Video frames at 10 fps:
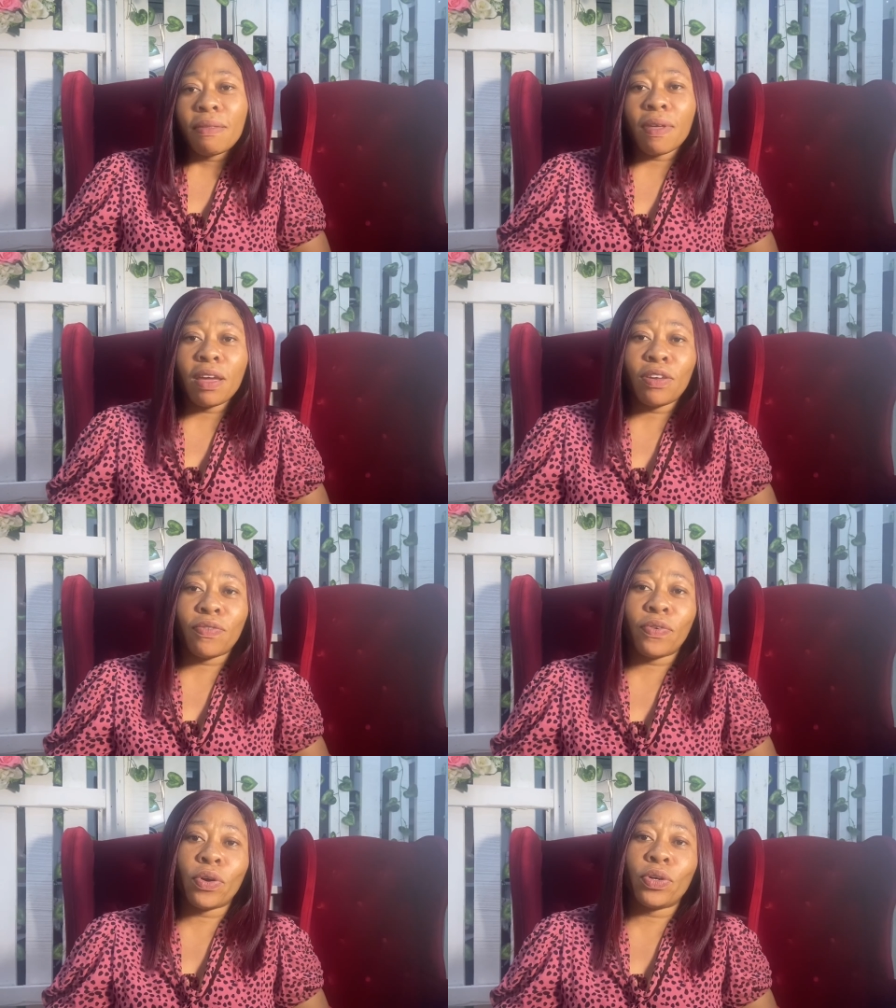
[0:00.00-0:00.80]
Thank
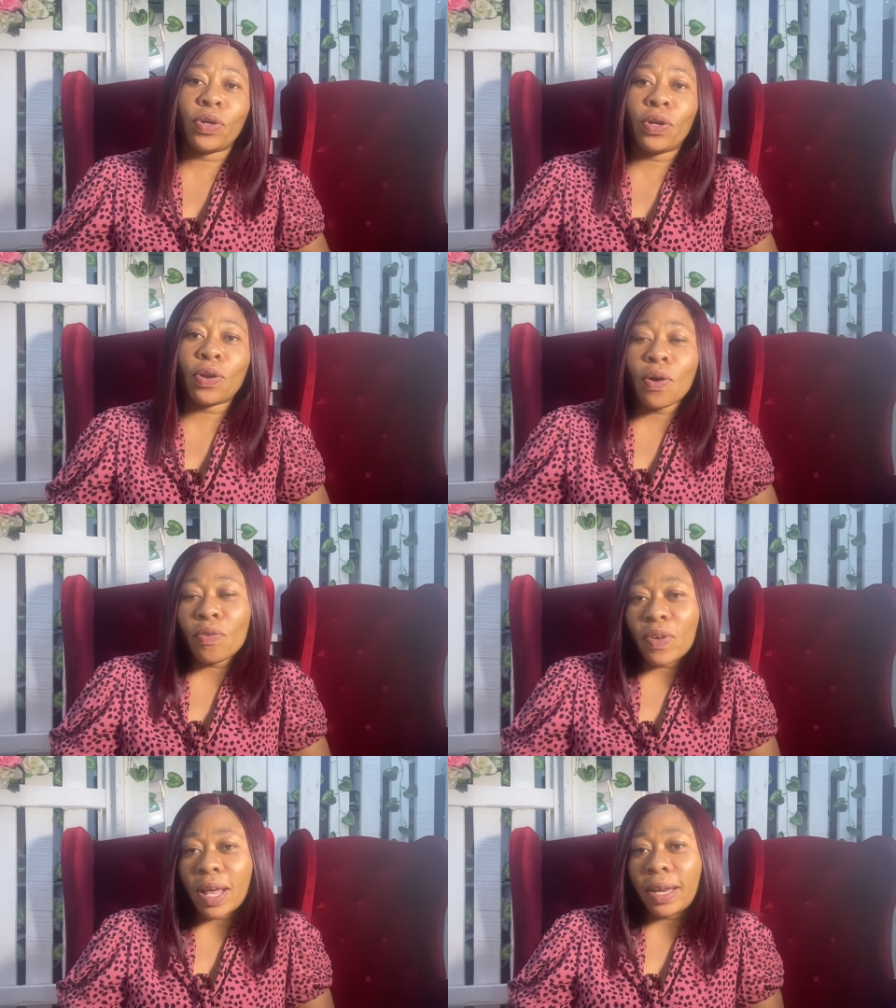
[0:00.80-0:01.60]
you for your
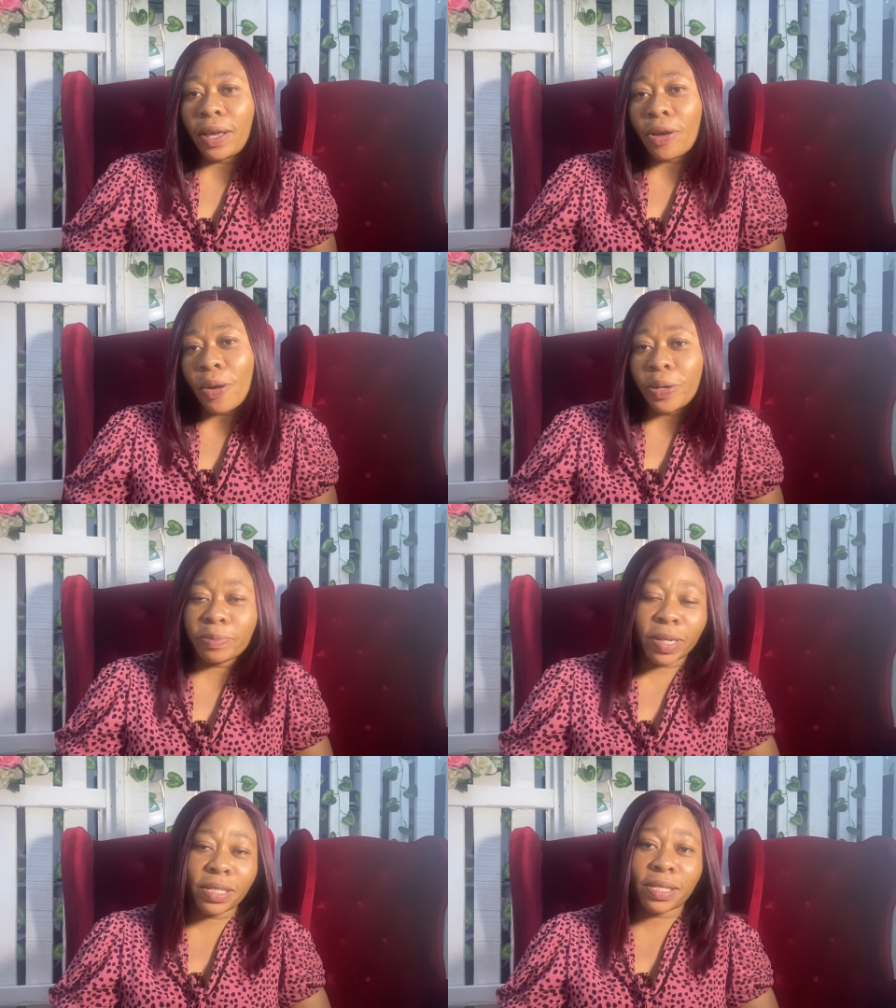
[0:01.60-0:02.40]
love and
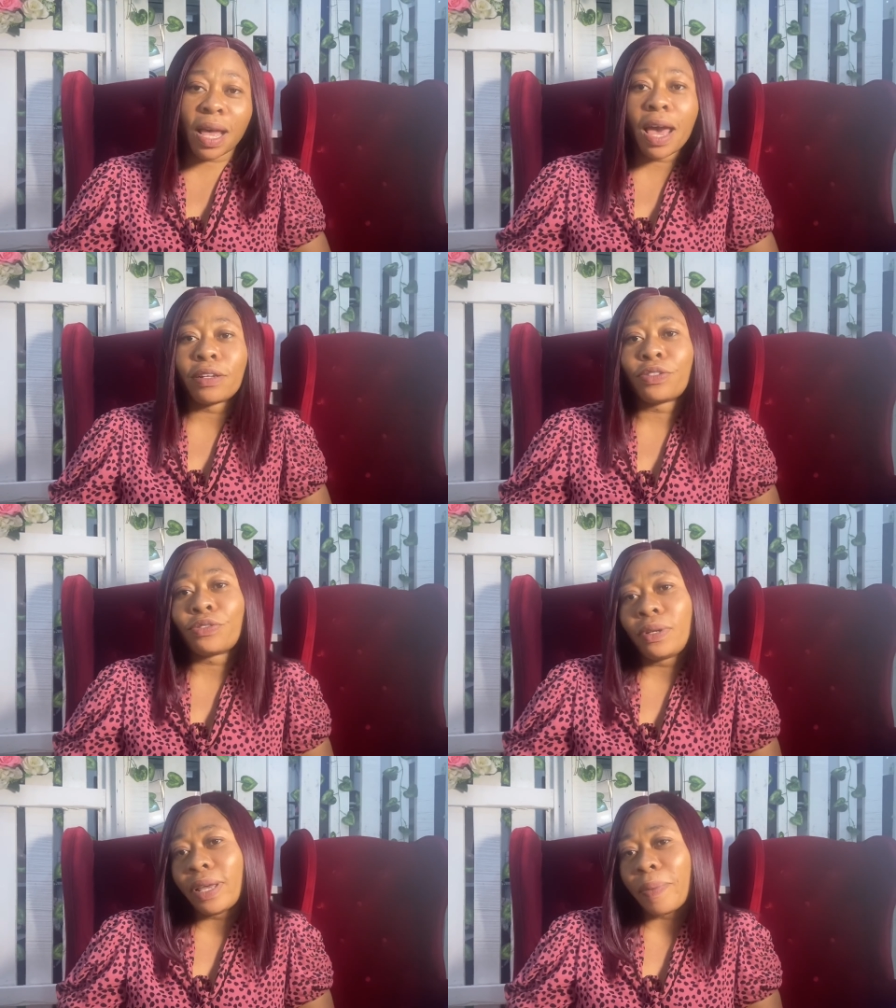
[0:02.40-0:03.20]
encouragement. I
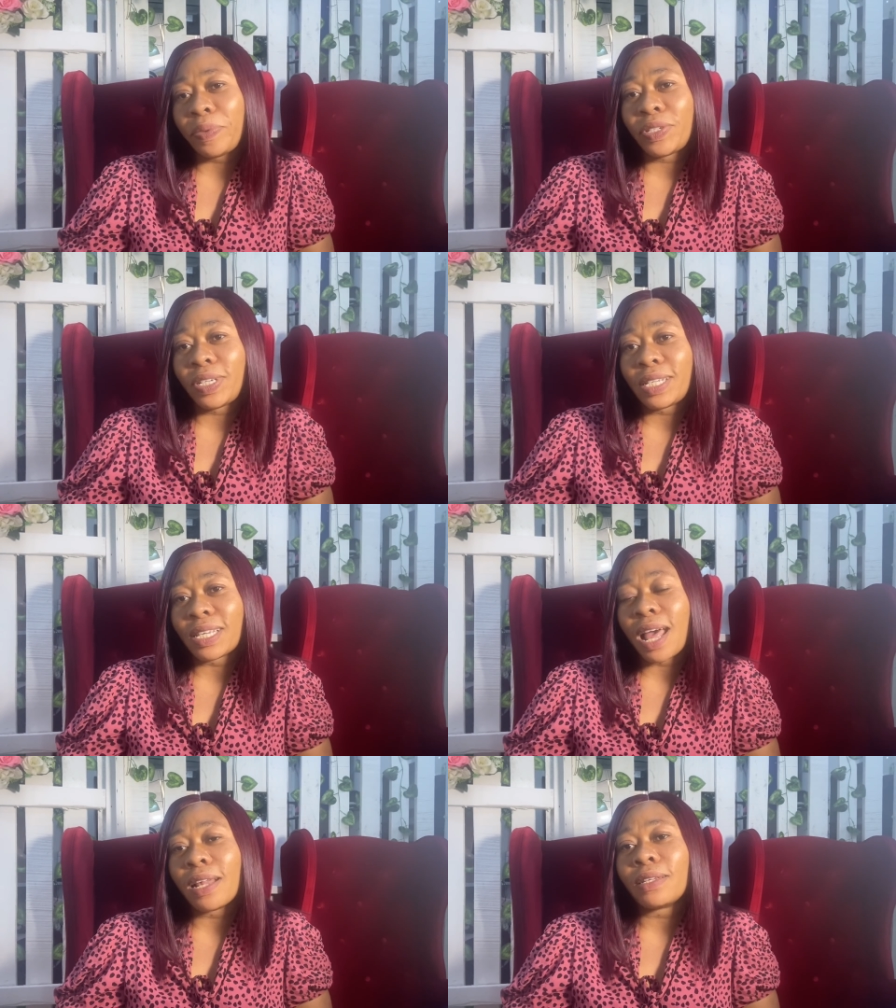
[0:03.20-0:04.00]
truly
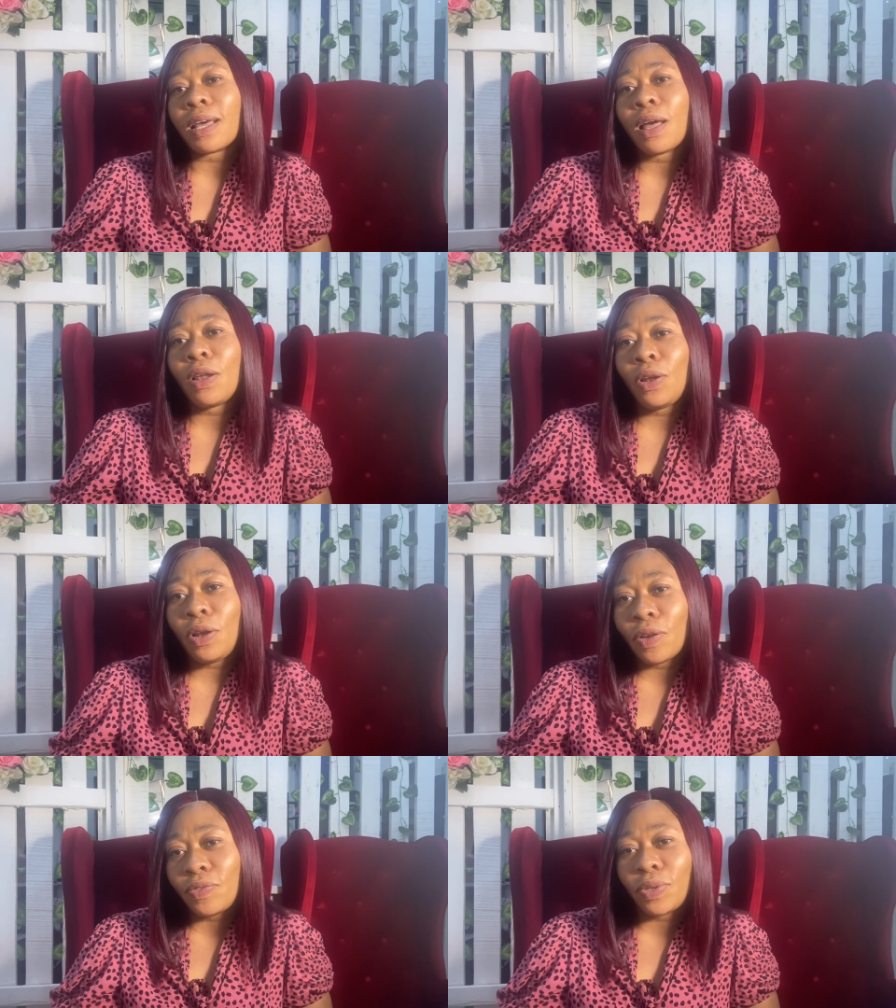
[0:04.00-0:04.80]
appreciate and
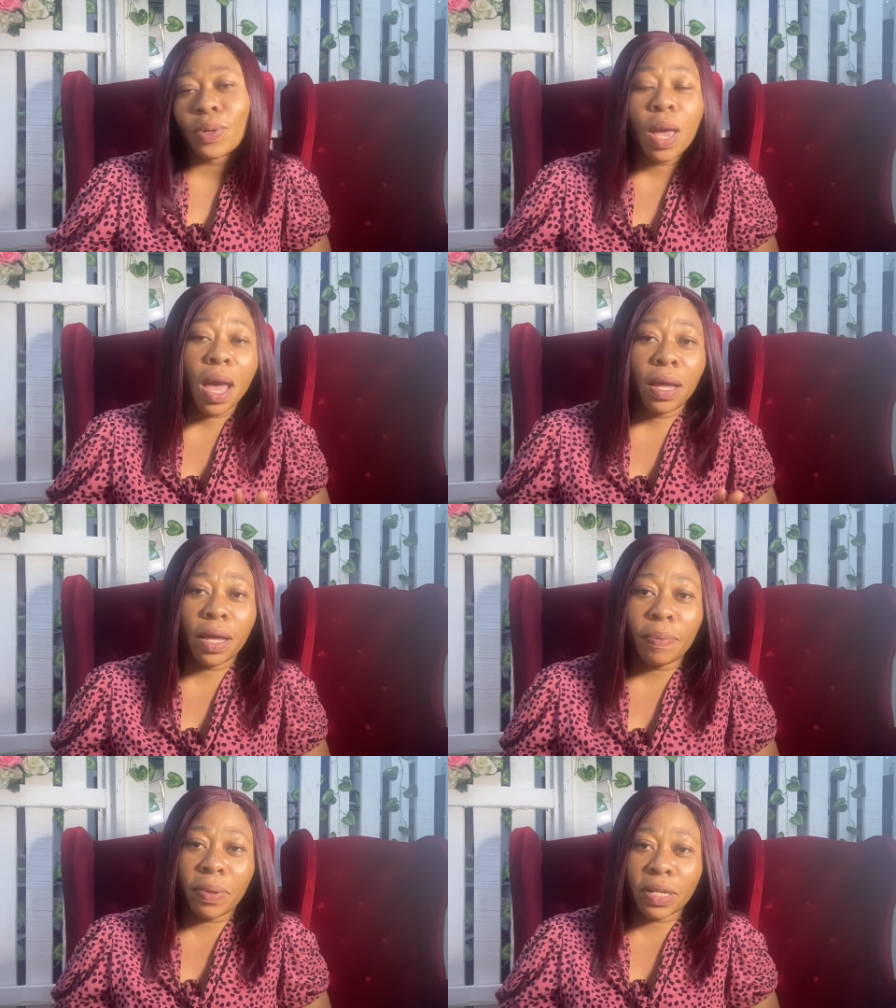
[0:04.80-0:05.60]
love you.
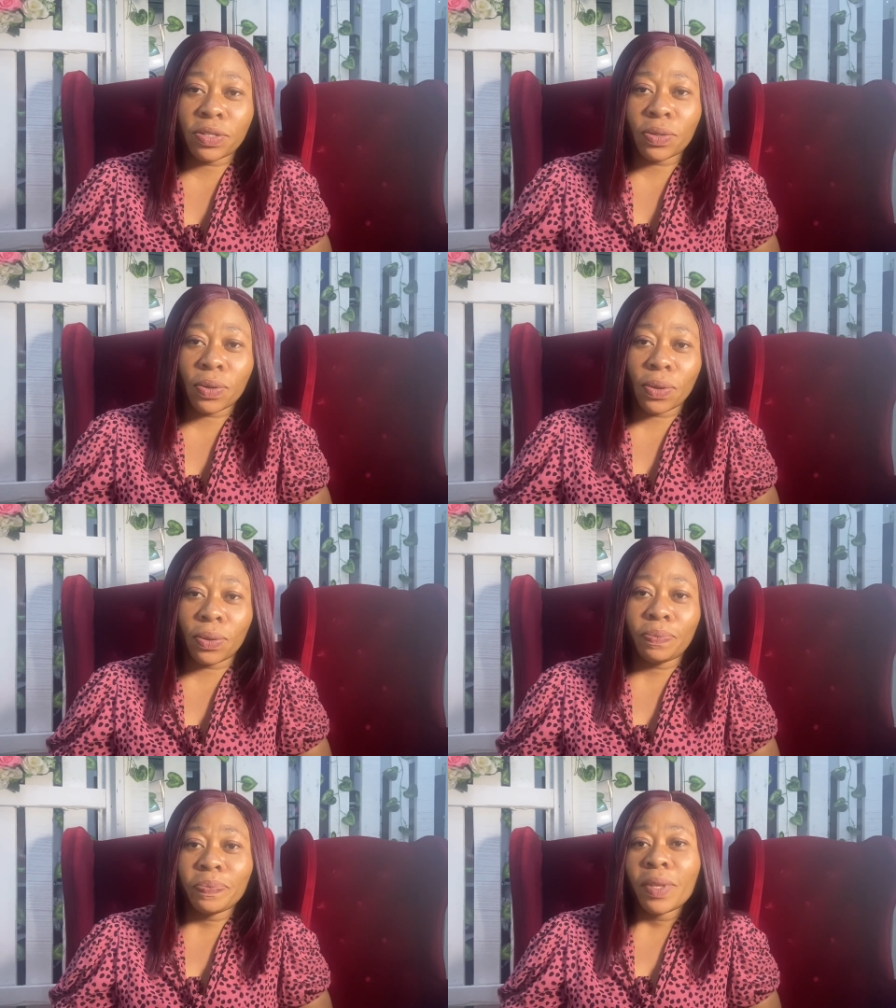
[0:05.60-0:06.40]
God bless you all.